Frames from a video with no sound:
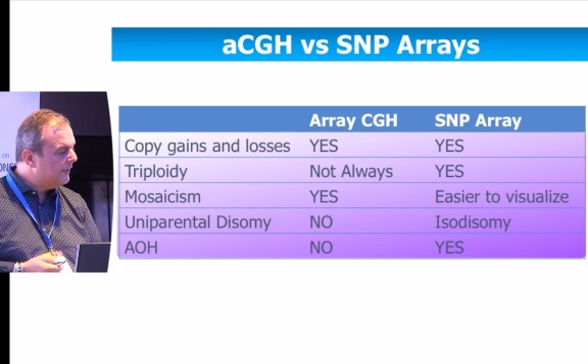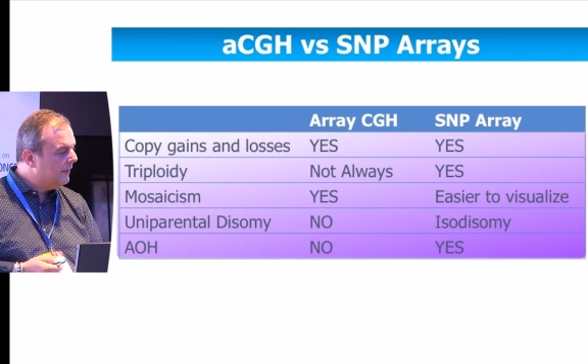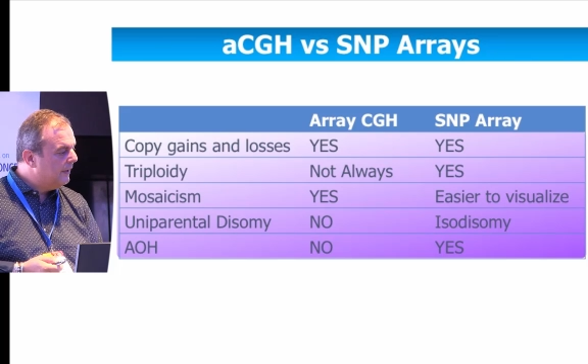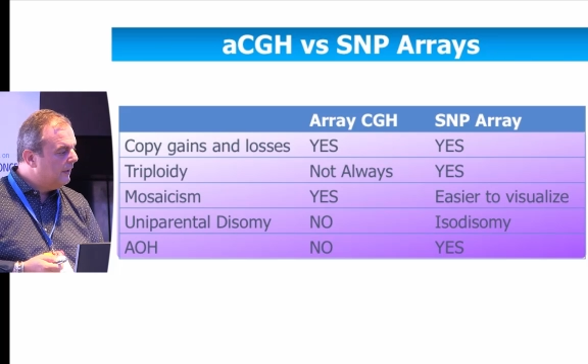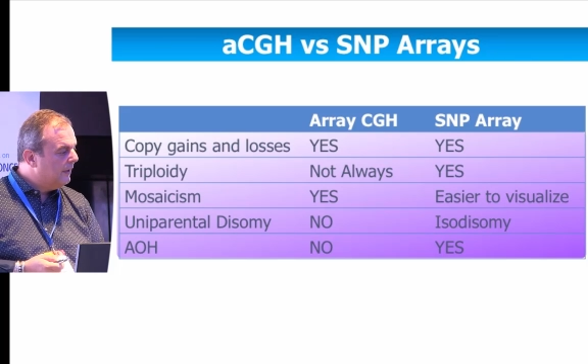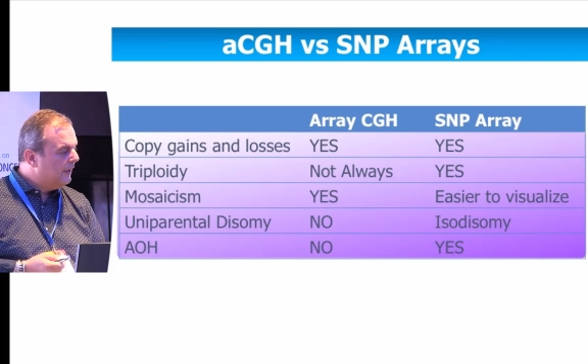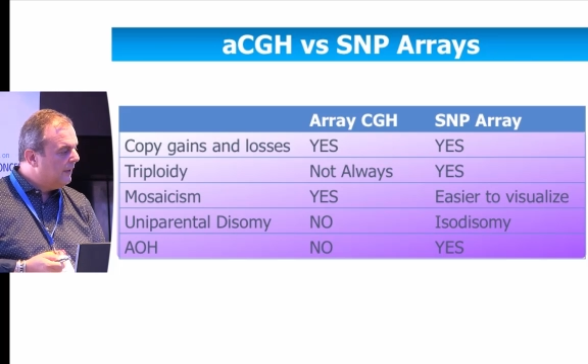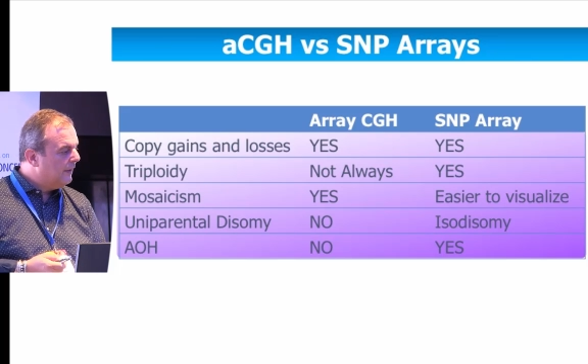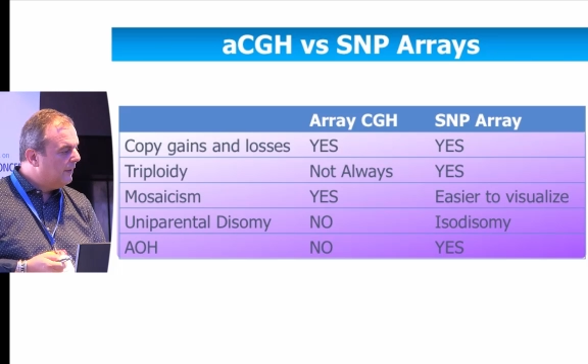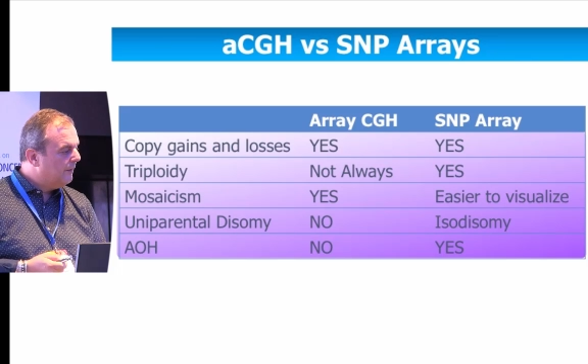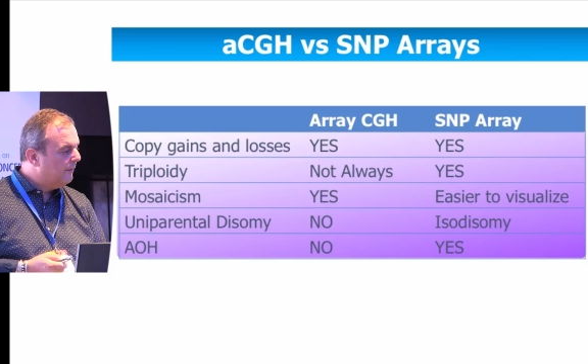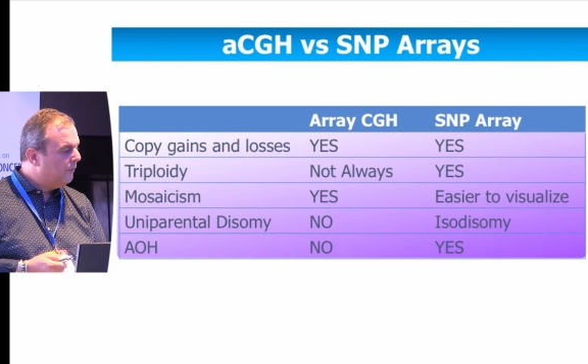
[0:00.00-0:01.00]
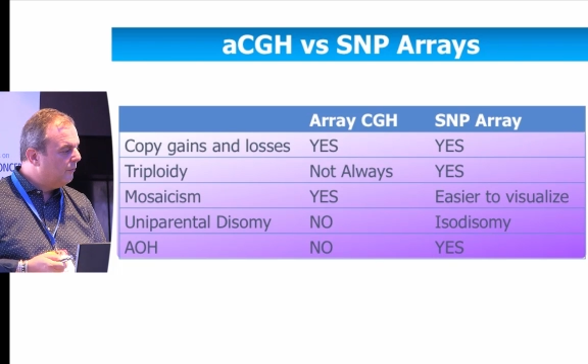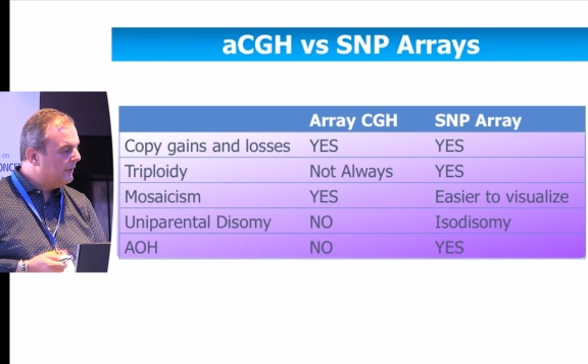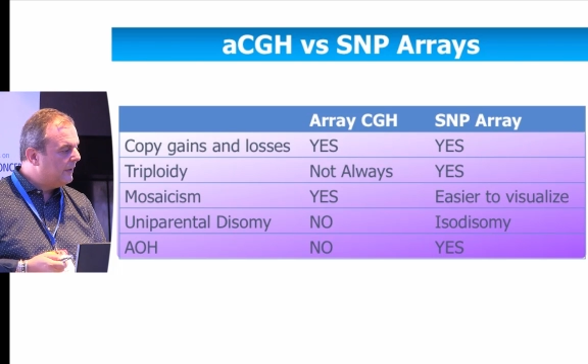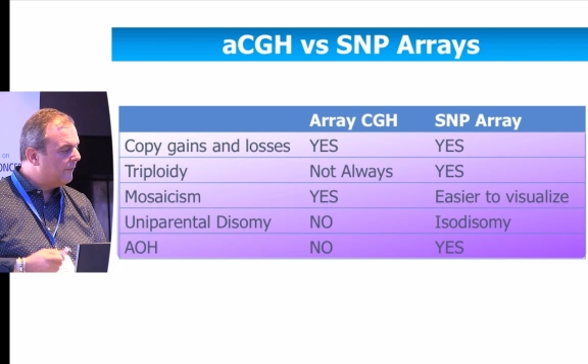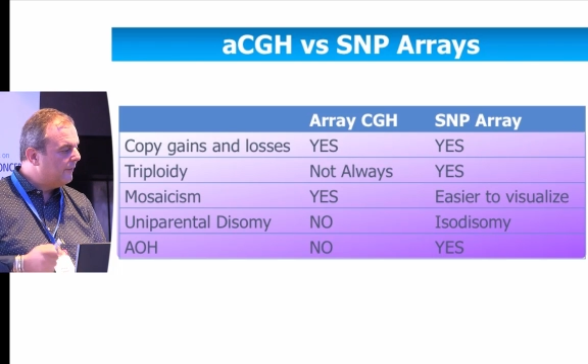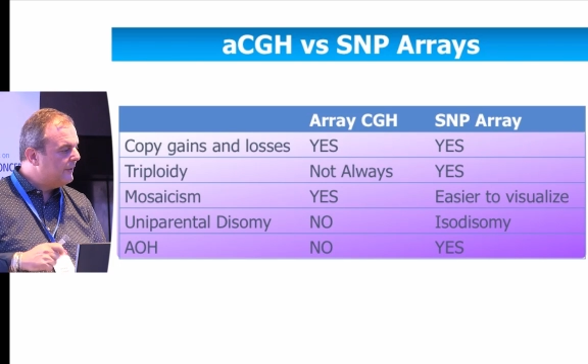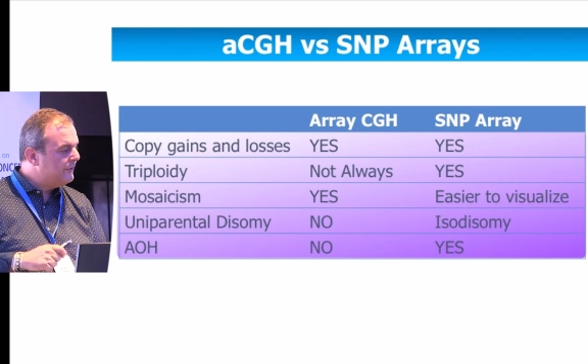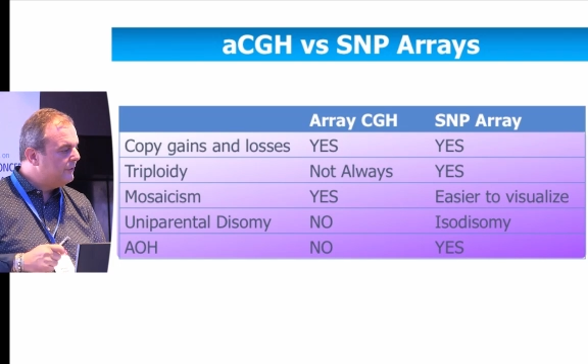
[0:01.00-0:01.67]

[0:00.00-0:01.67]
With array